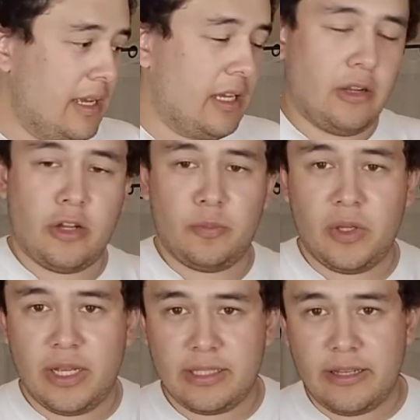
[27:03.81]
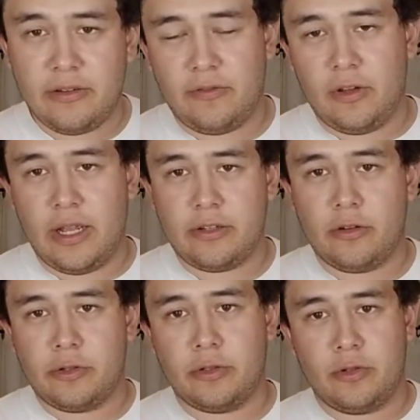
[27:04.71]
you know, help you guys out if you guys are
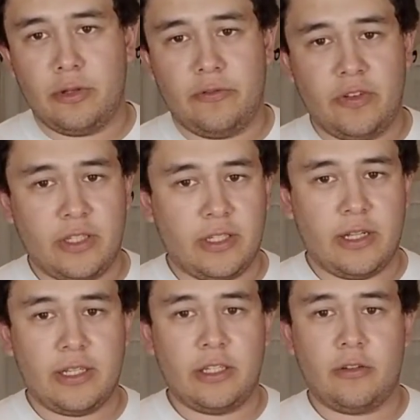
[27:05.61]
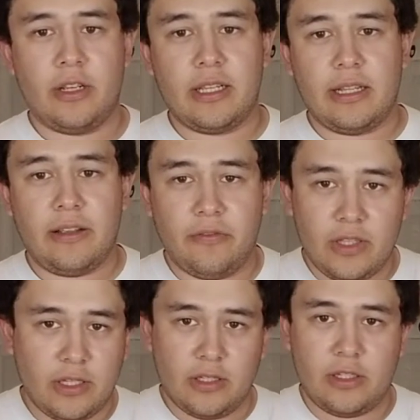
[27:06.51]
also doing vintage collection or you guys like
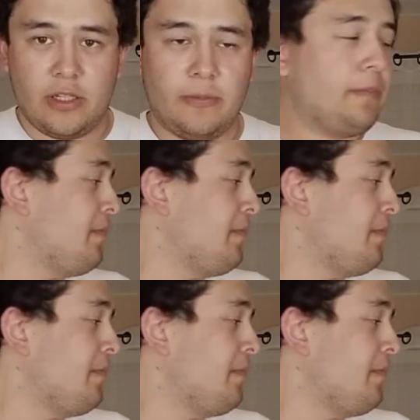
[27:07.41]
vintage shit.